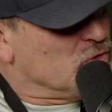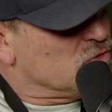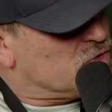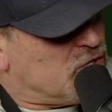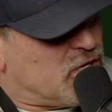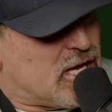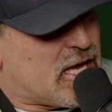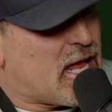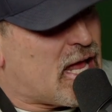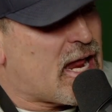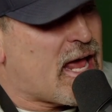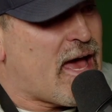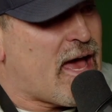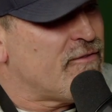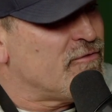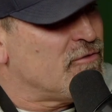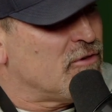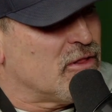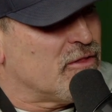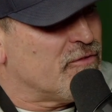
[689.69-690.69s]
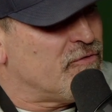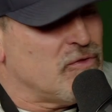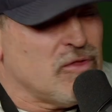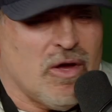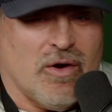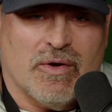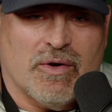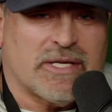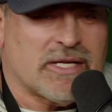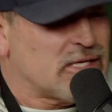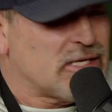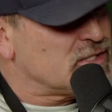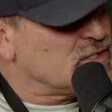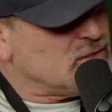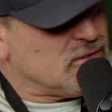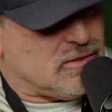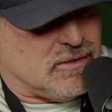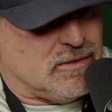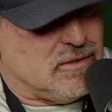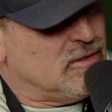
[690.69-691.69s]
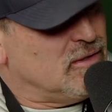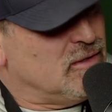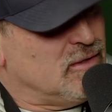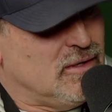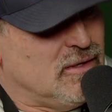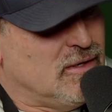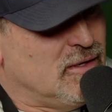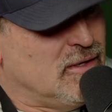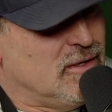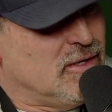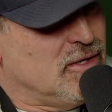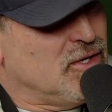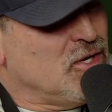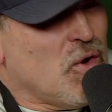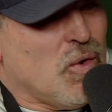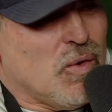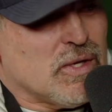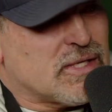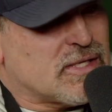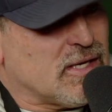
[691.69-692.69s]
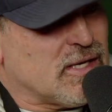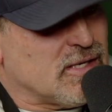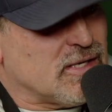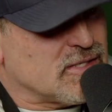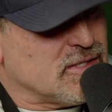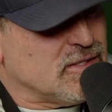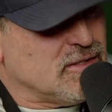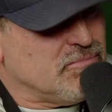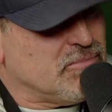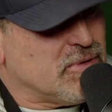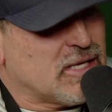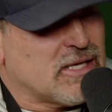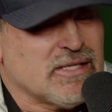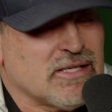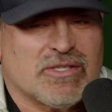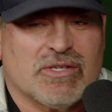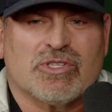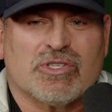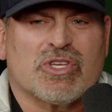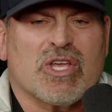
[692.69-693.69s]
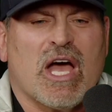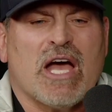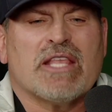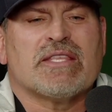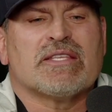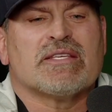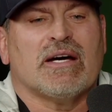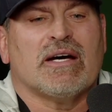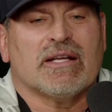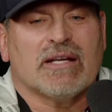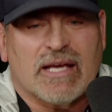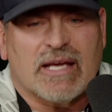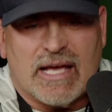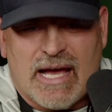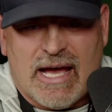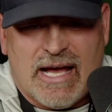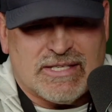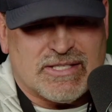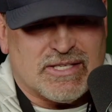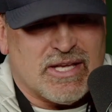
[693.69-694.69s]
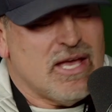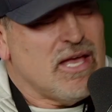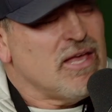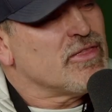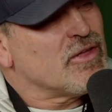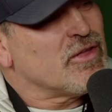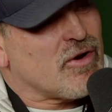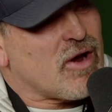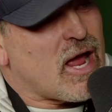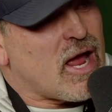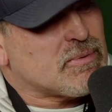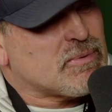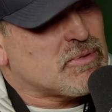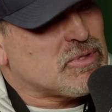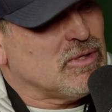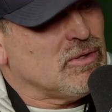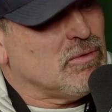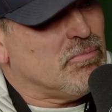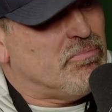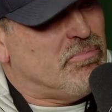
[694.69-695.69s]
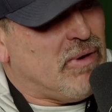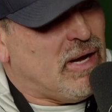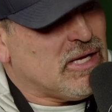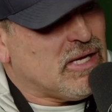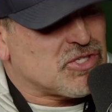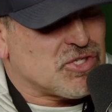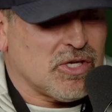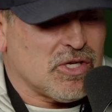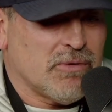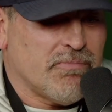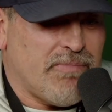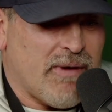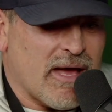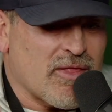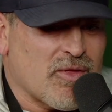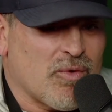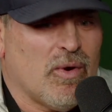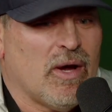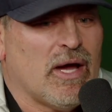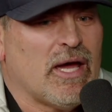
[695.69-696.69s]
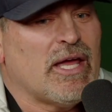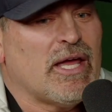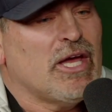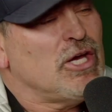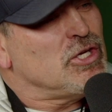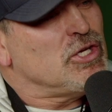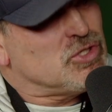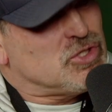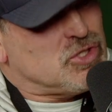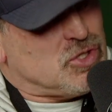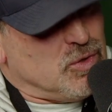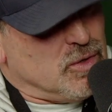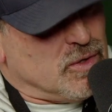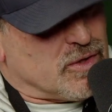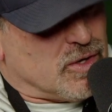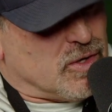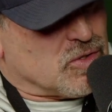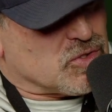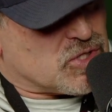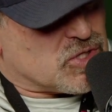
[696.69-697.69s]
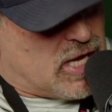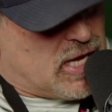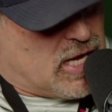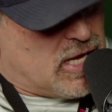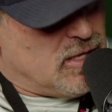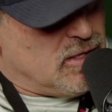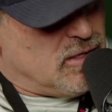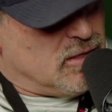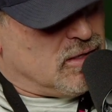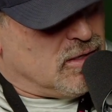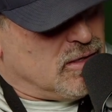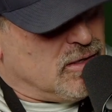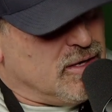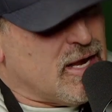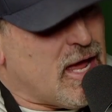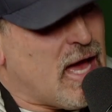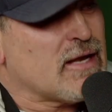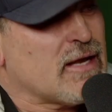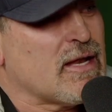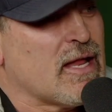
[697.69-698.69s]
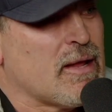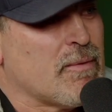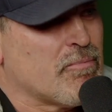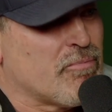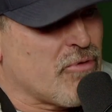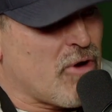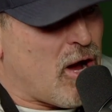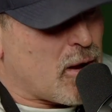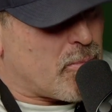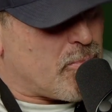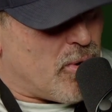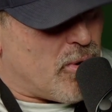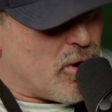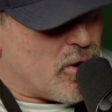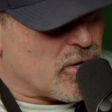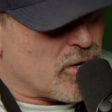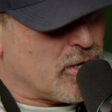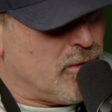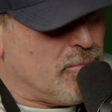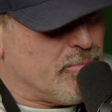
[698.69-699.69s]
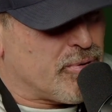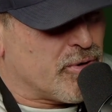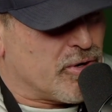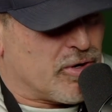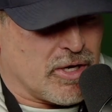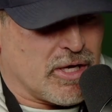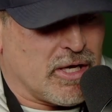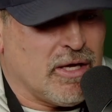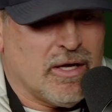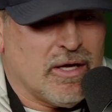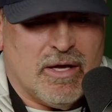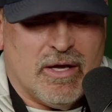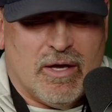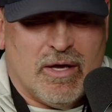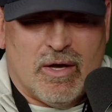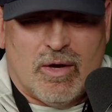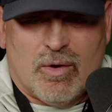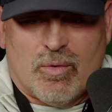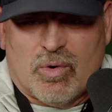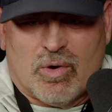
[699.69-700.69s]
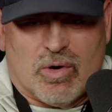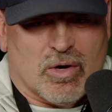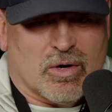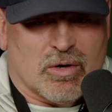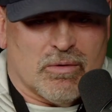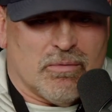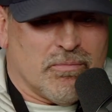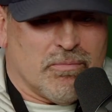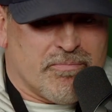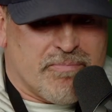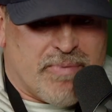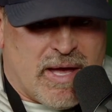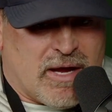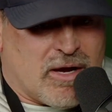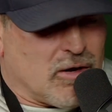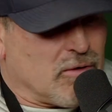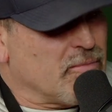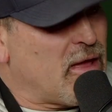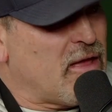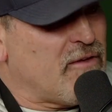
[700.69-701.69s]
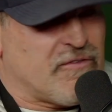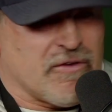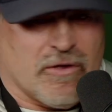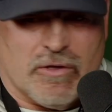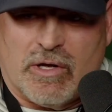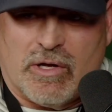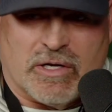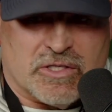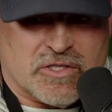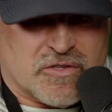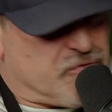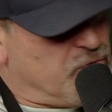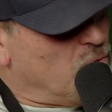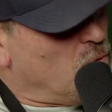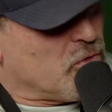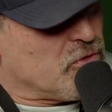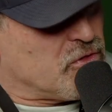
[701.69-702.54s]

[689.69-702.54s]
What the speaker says: that you got to have one of the. No, it doesn't. No, it doesn't, because there's a ton of guys that are absolute busts. And by the way, 2 of those 8, not named Brock Purdy, were Baker Mayfield on his 4th